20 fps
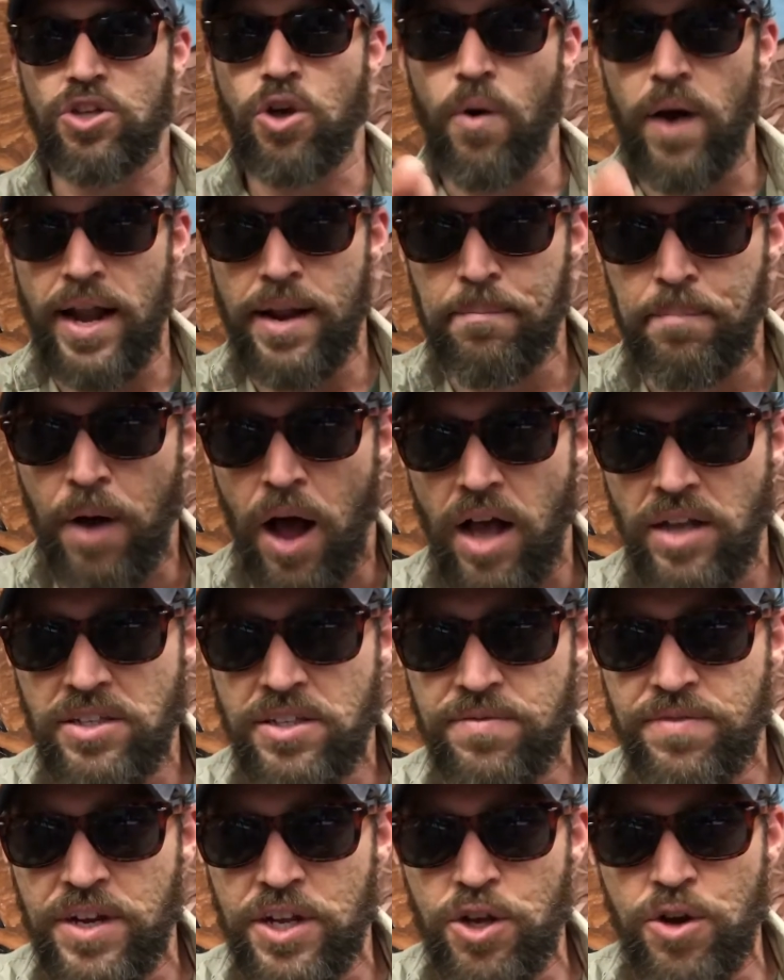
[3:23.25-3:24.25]
Go ahead and pause
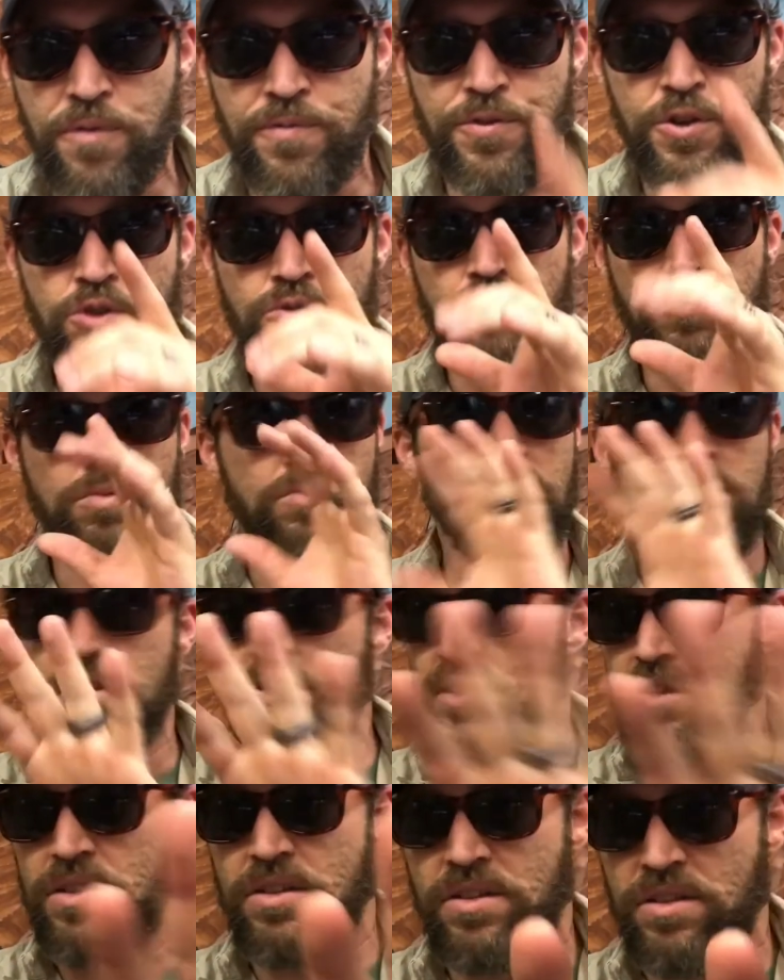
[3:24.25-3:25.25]
the video if you
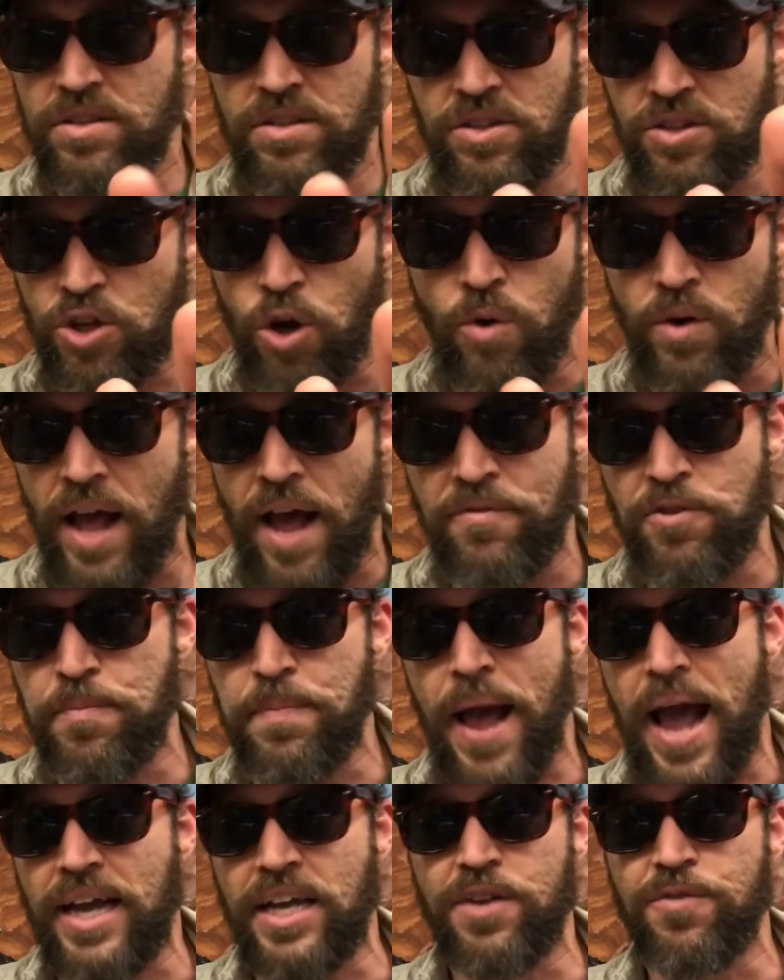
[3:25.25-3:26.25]
don't have your
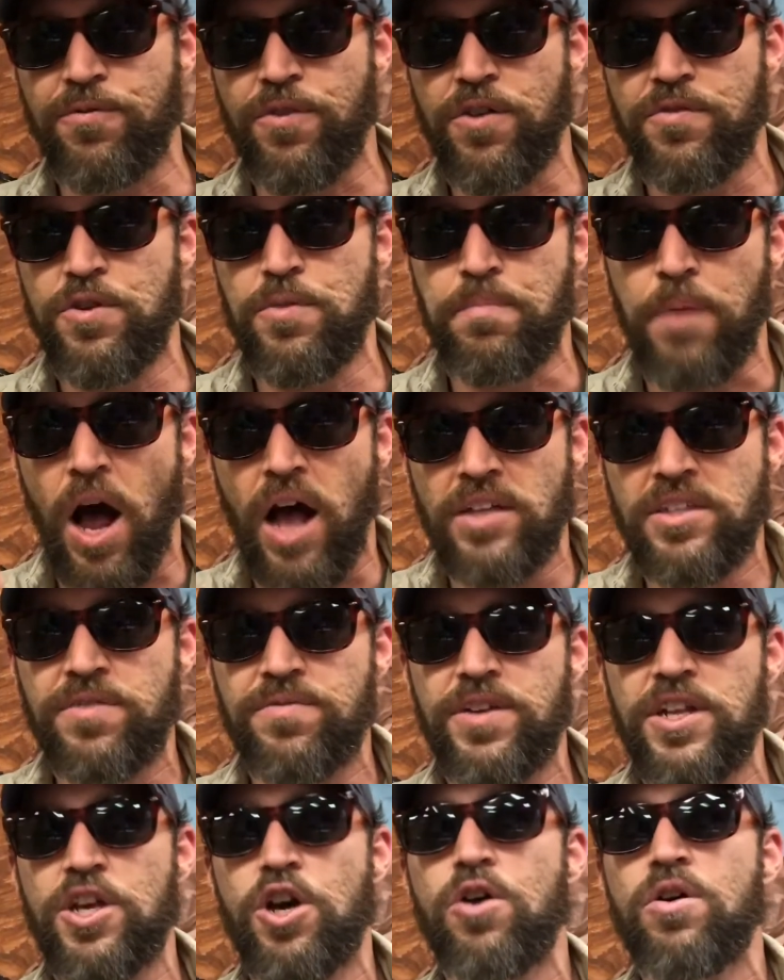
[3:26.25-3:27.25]
packet in front of you. Pause the
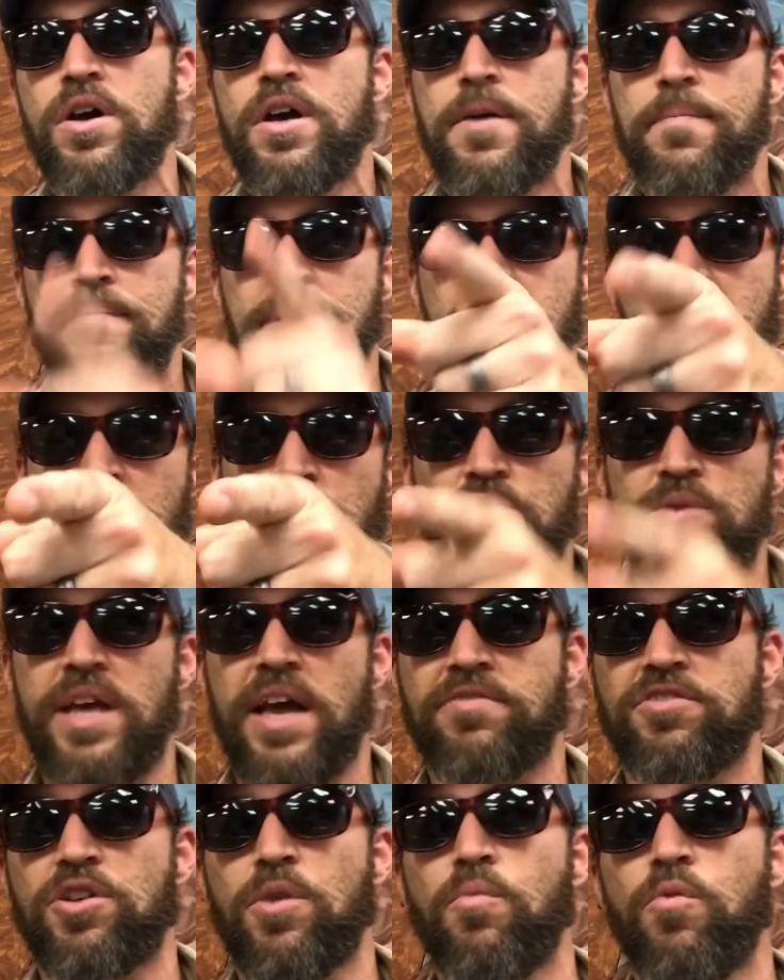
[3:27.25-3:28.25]
video because we
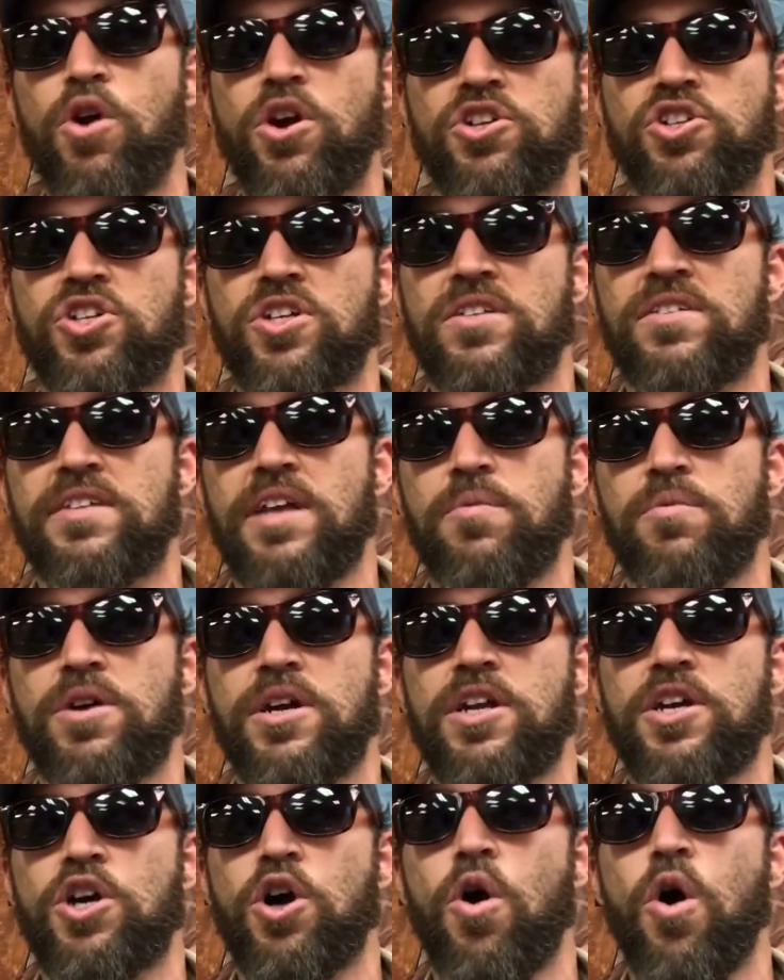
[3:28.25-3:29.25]
have some worksheets that we're
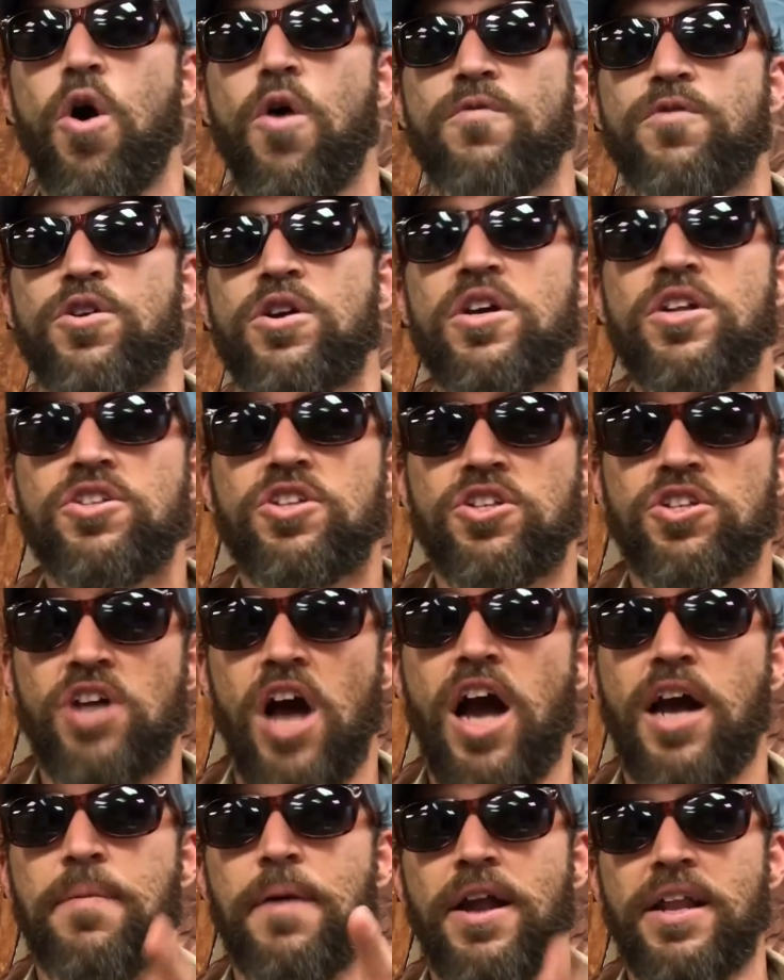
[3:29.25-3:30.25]
going to go over to
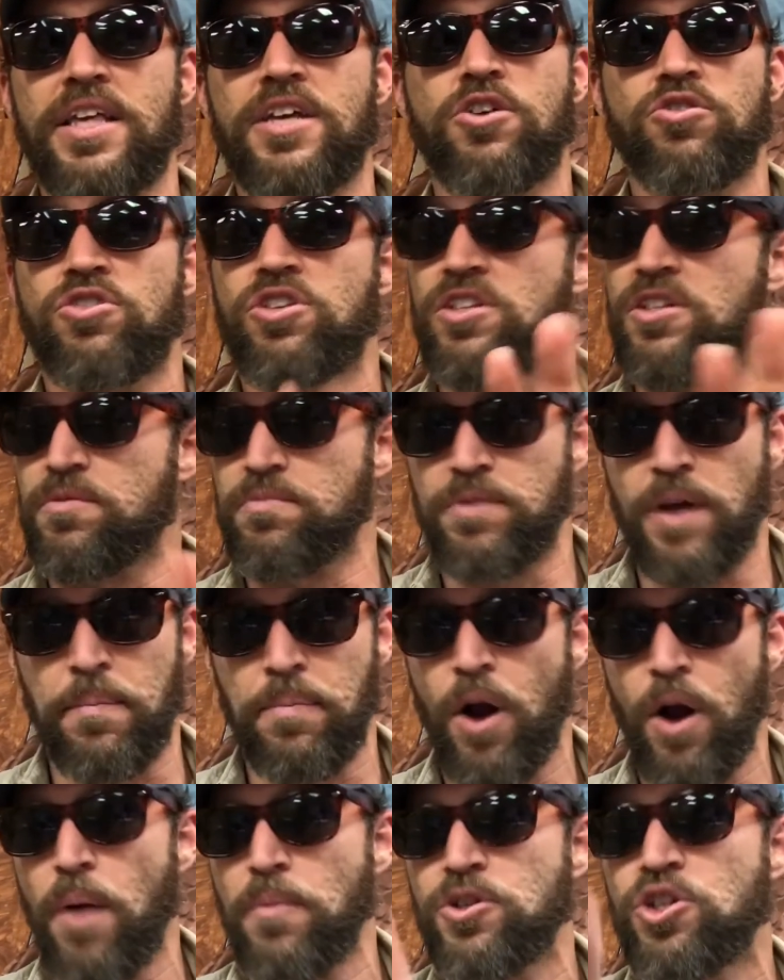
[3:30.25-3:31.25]
talk about ecosystems. I
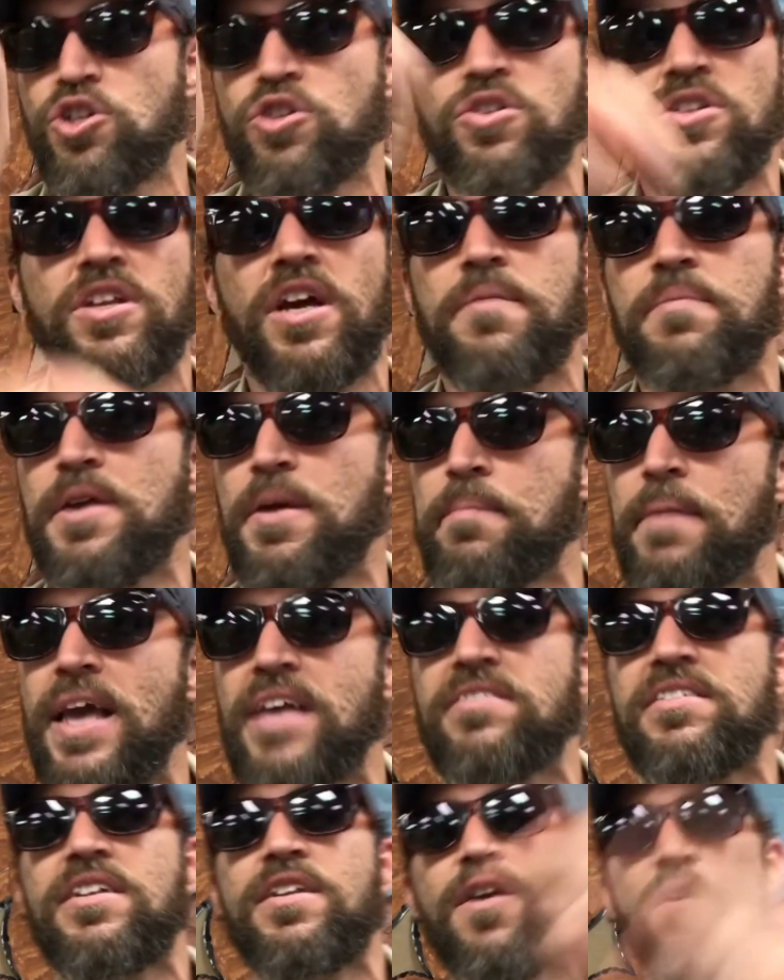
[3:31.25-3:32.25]
promise you it's going to be
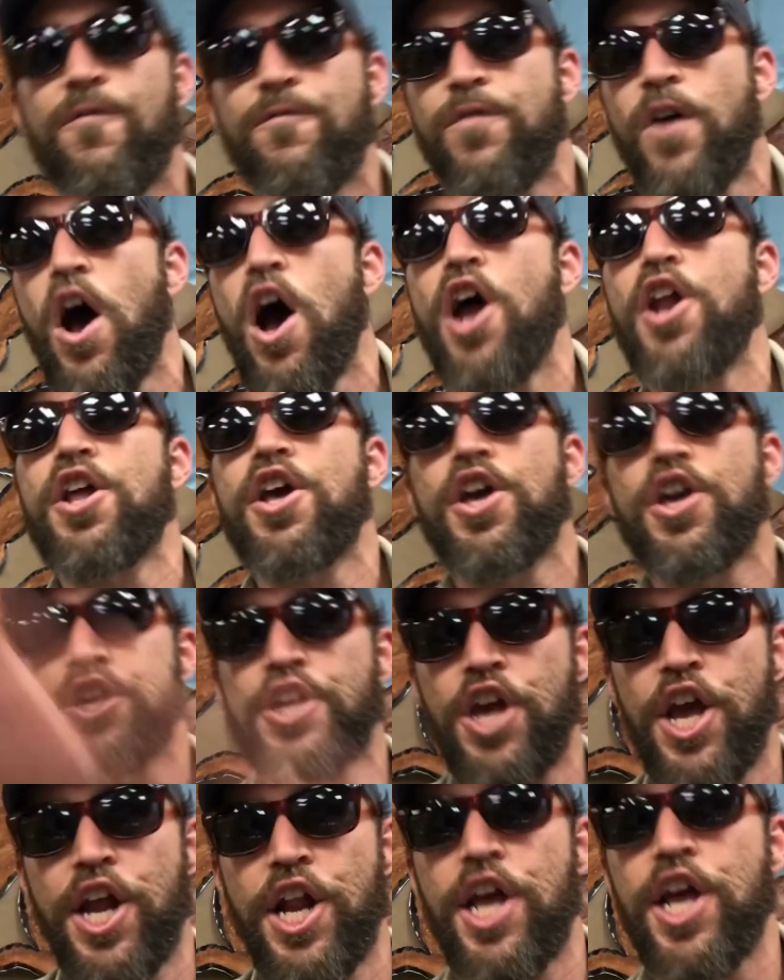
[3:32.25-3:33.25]
amazing, fun.
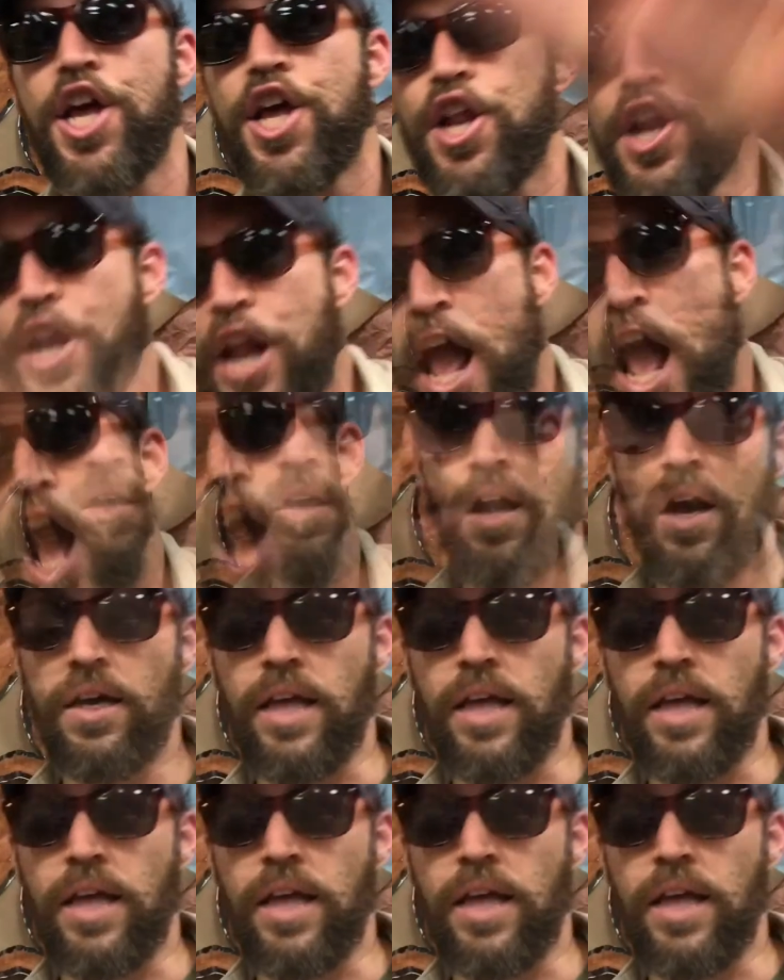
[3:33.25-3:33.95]
Get it now.